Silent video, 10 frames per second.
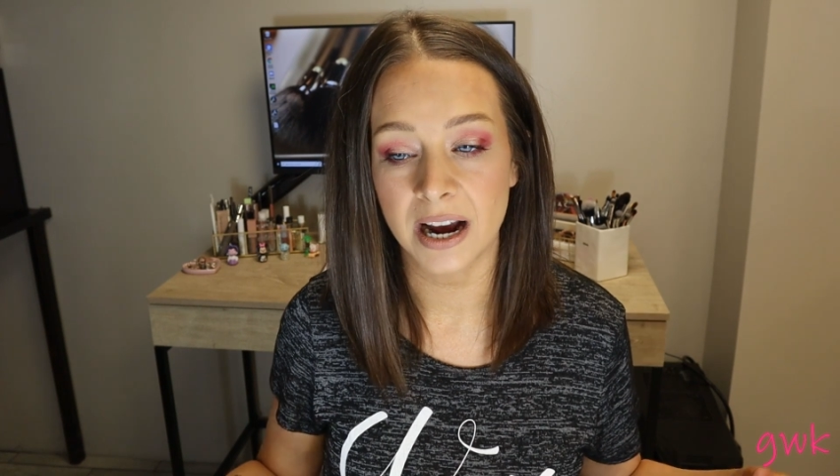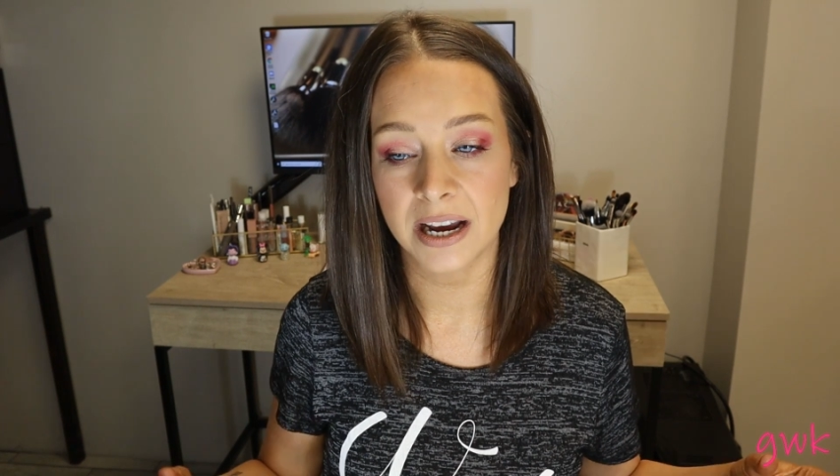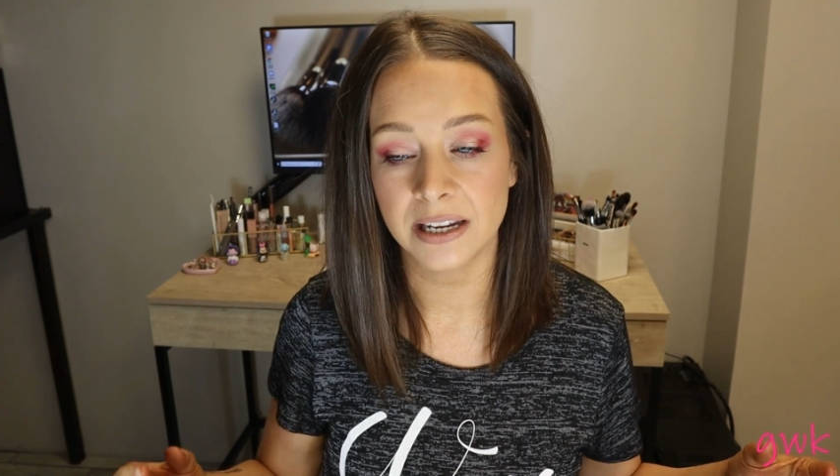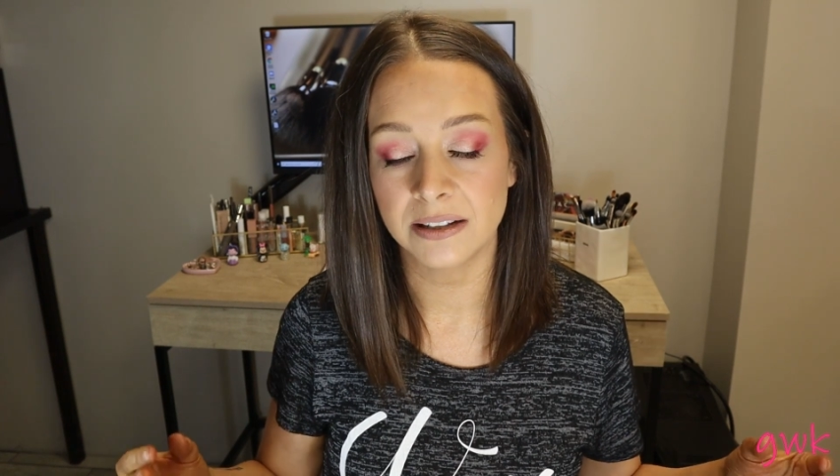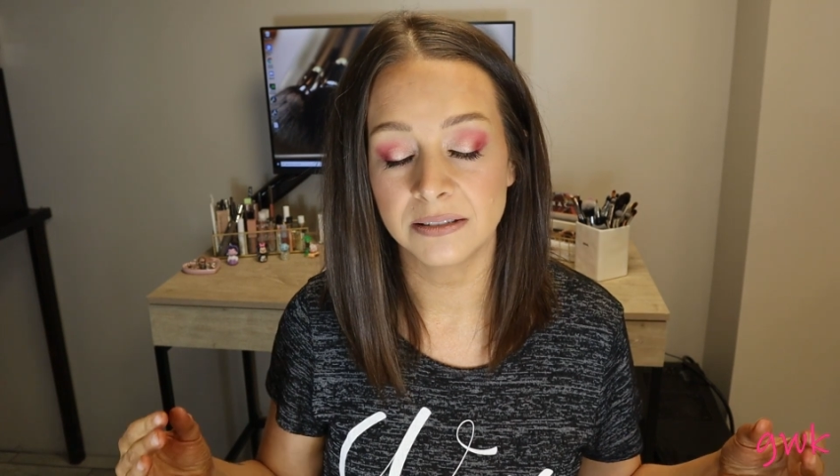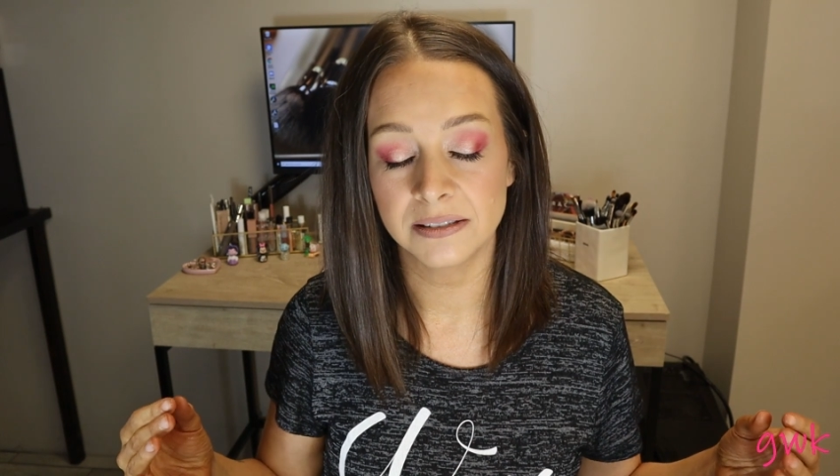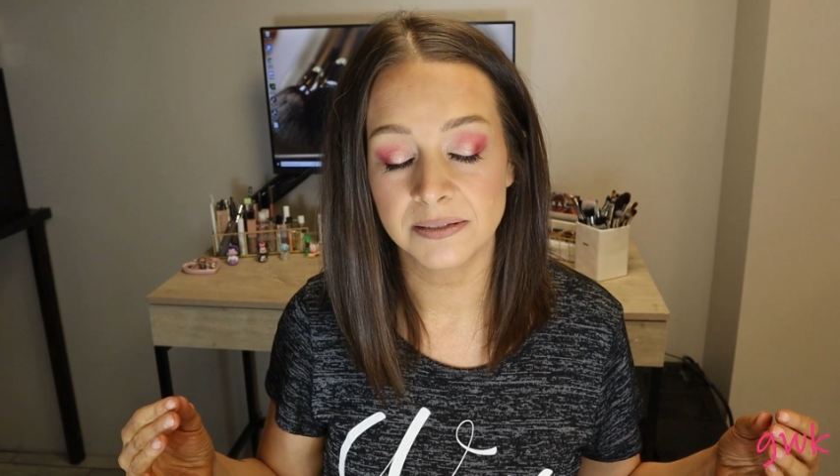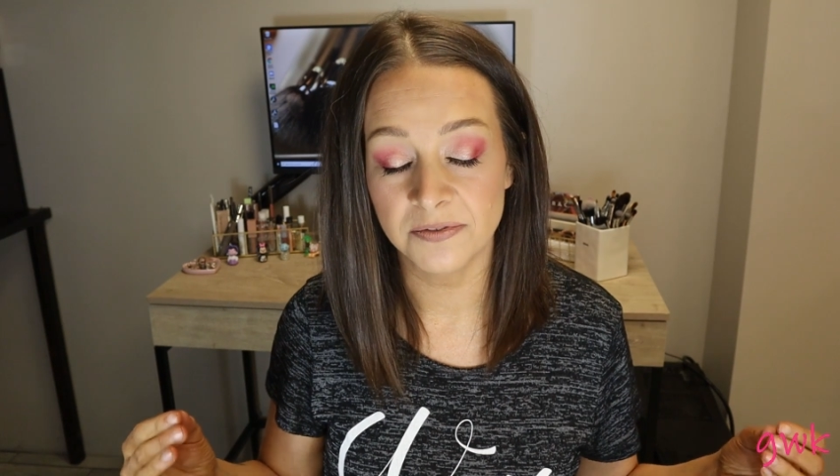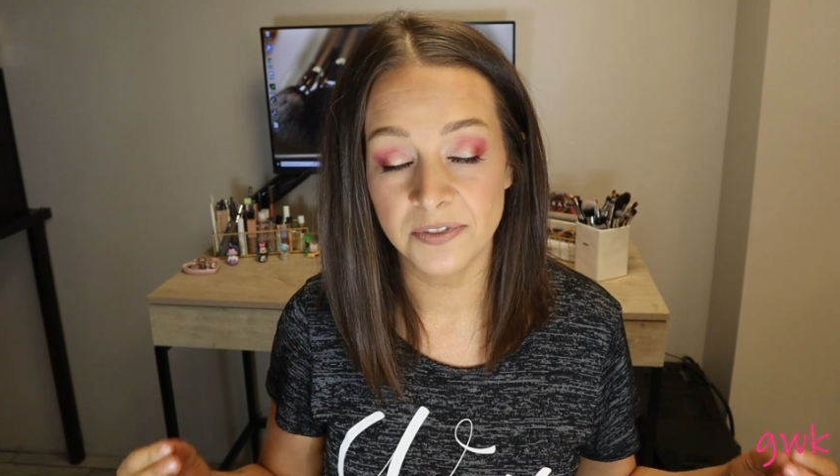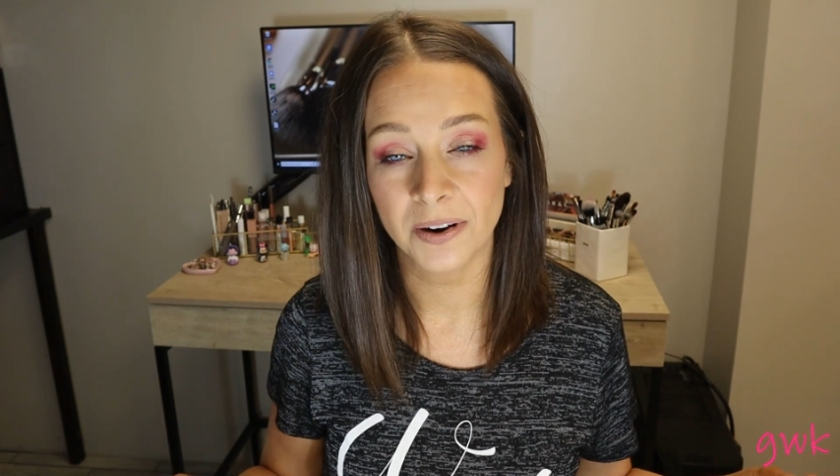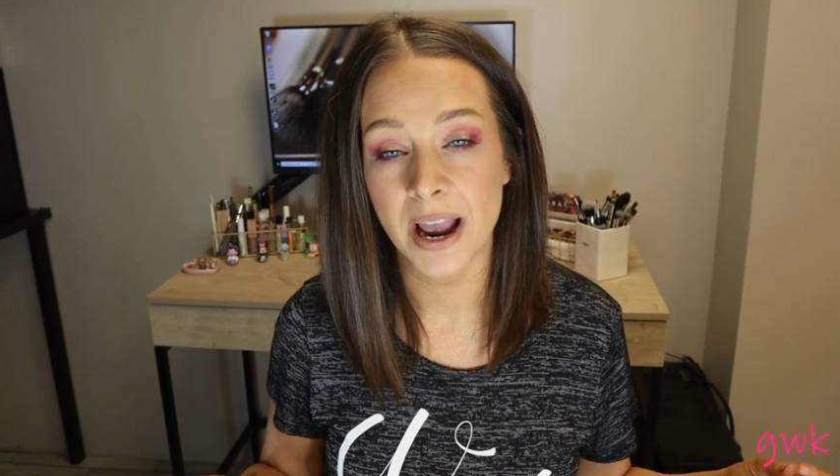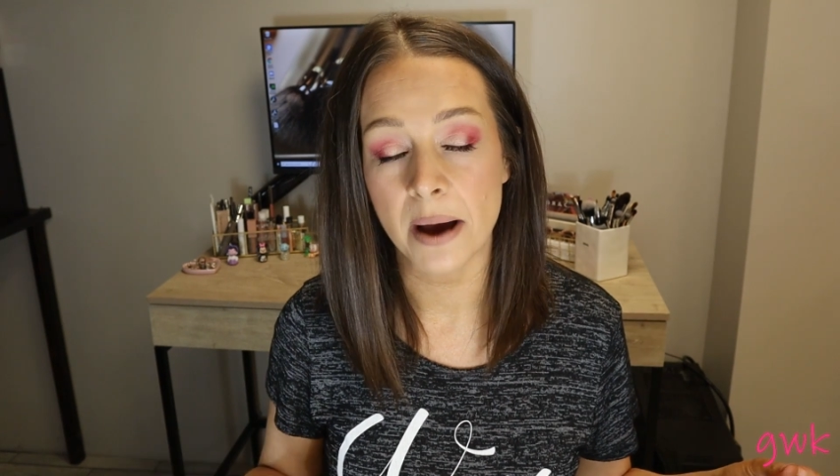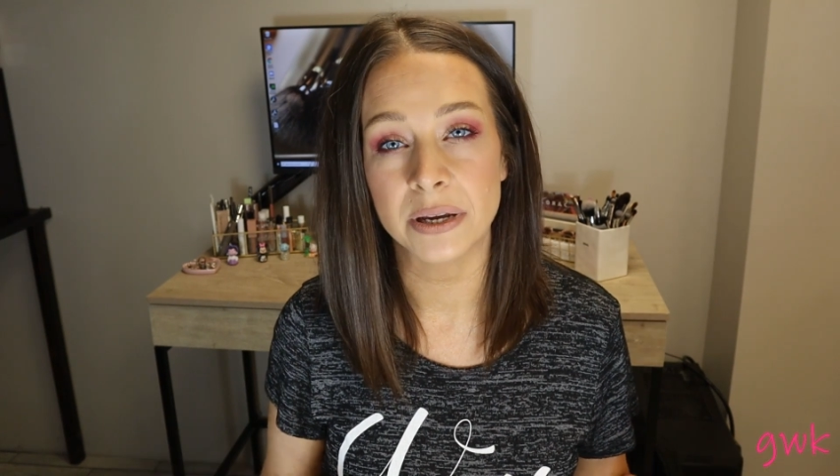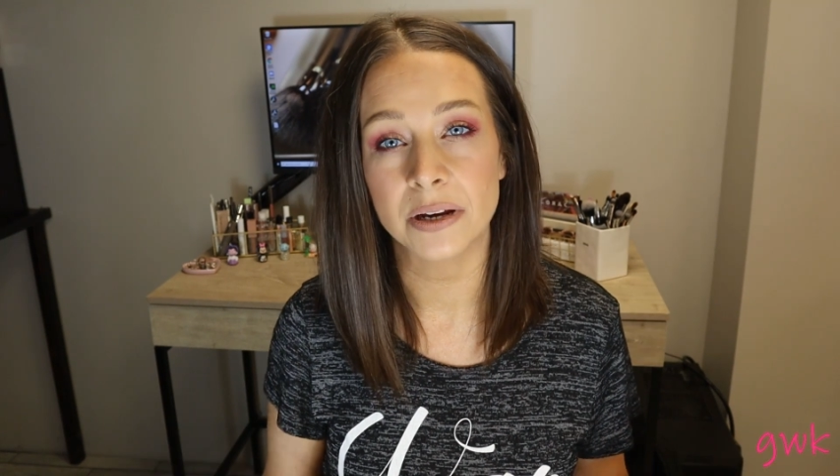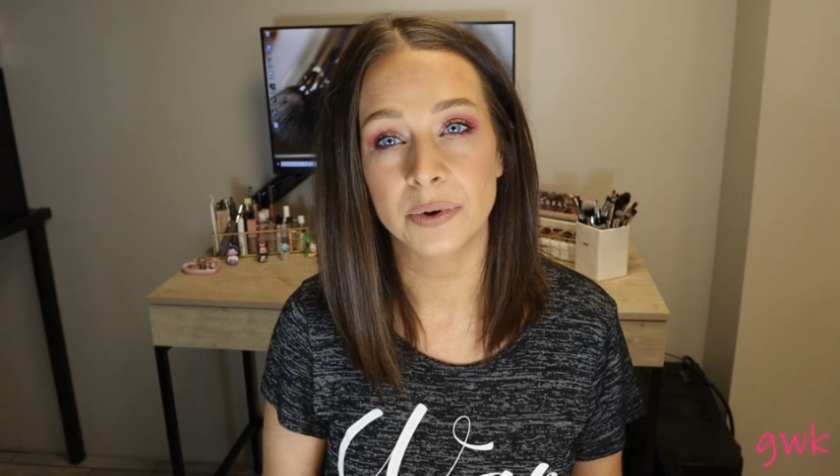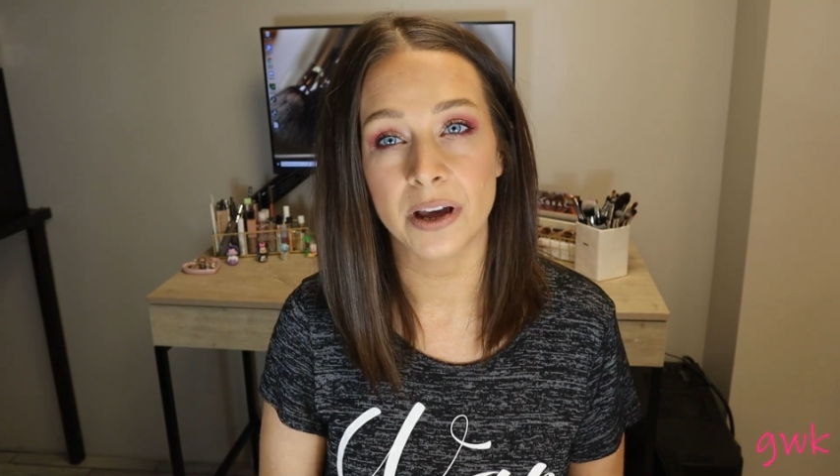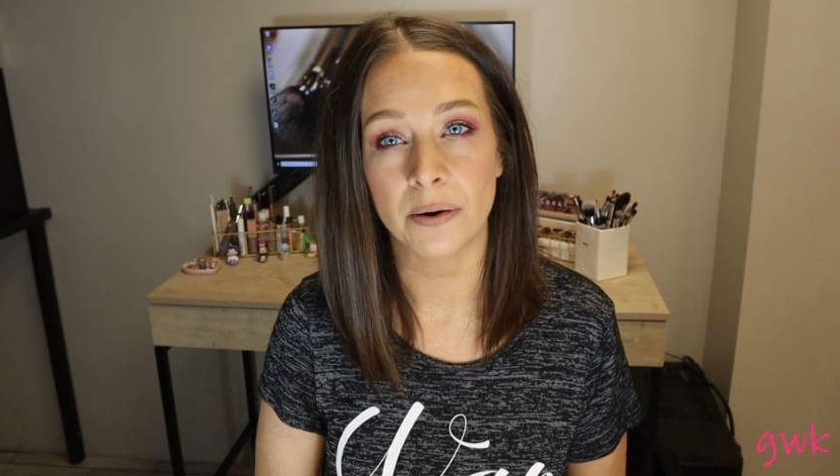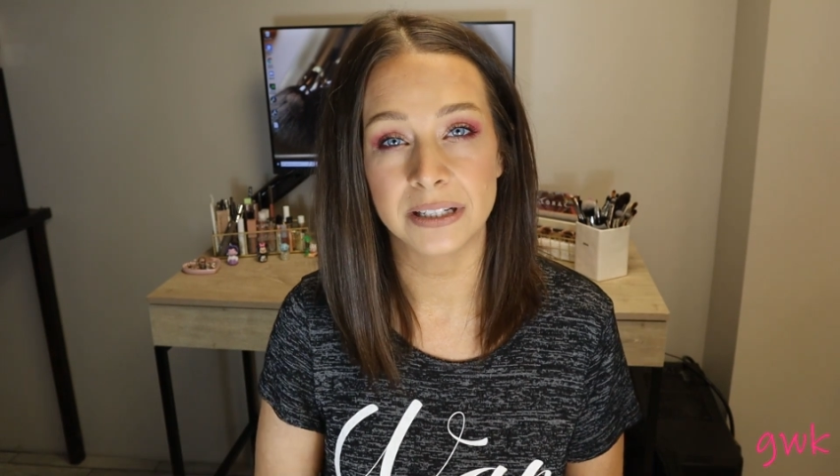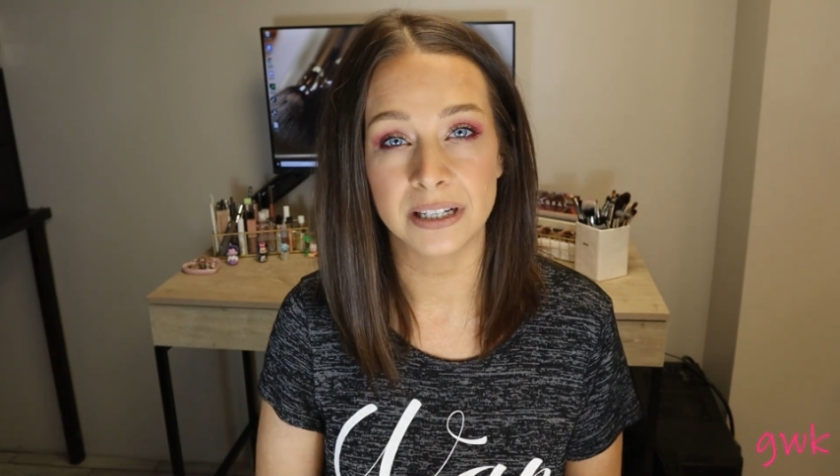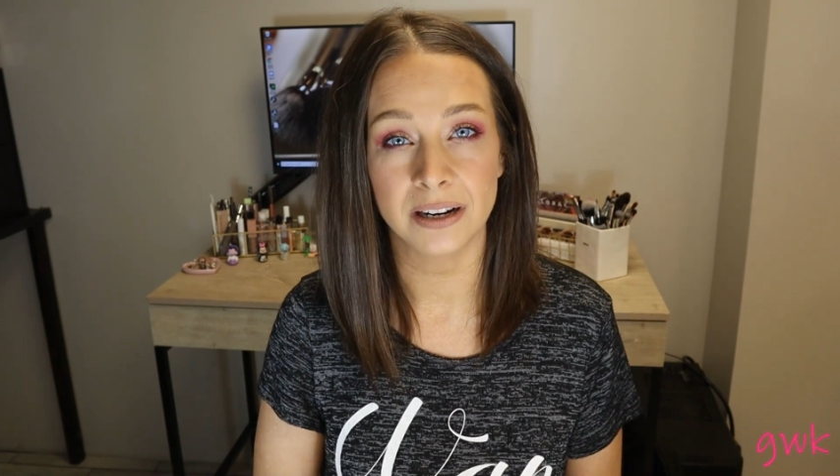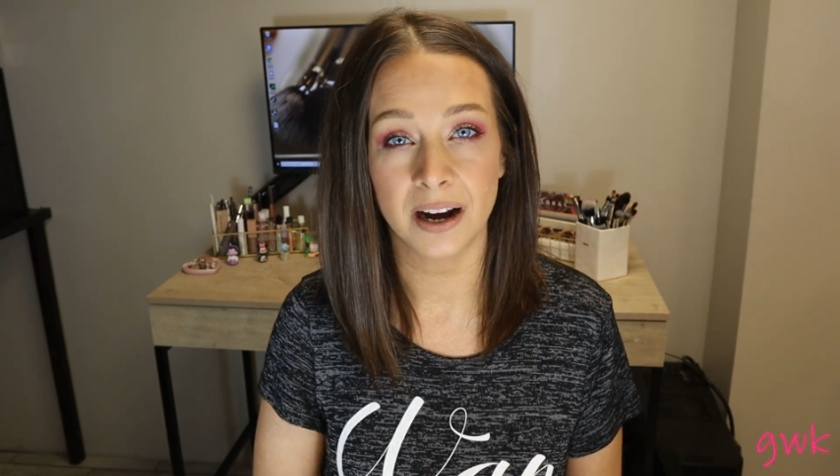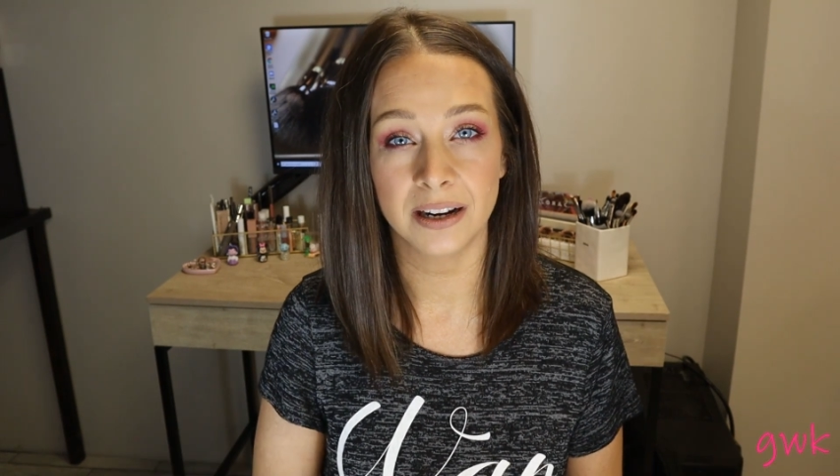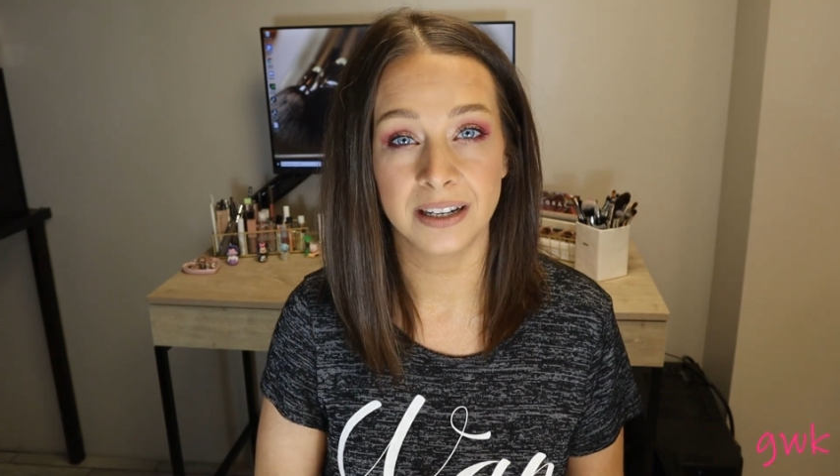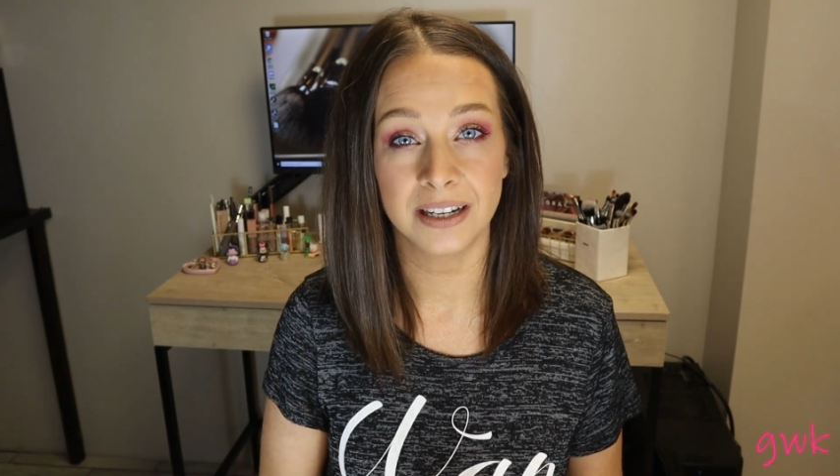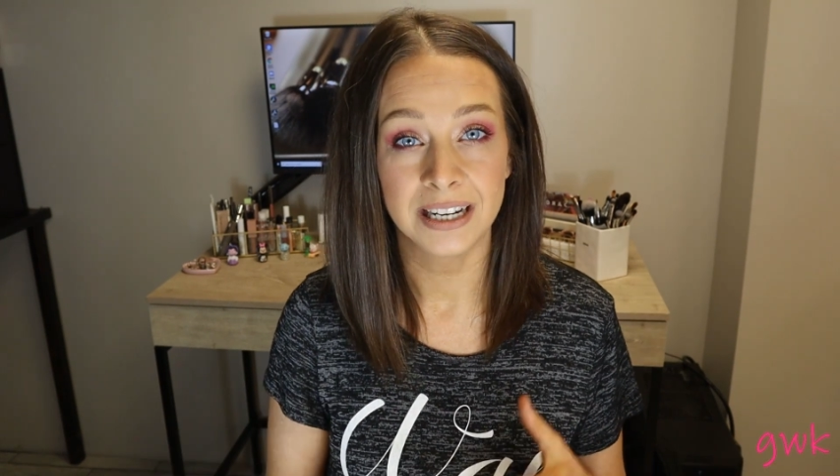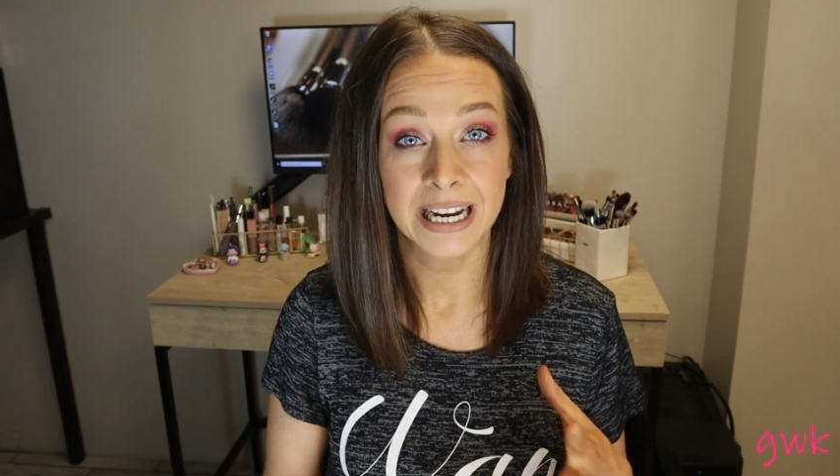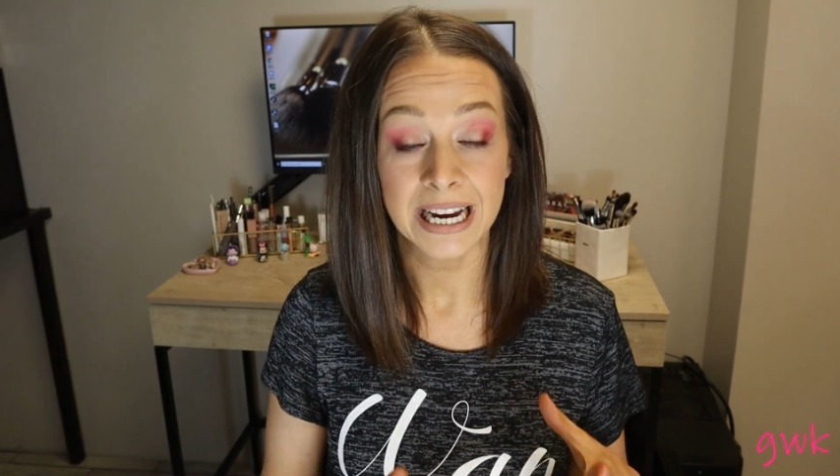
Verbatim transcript: I'm very happy with how I did on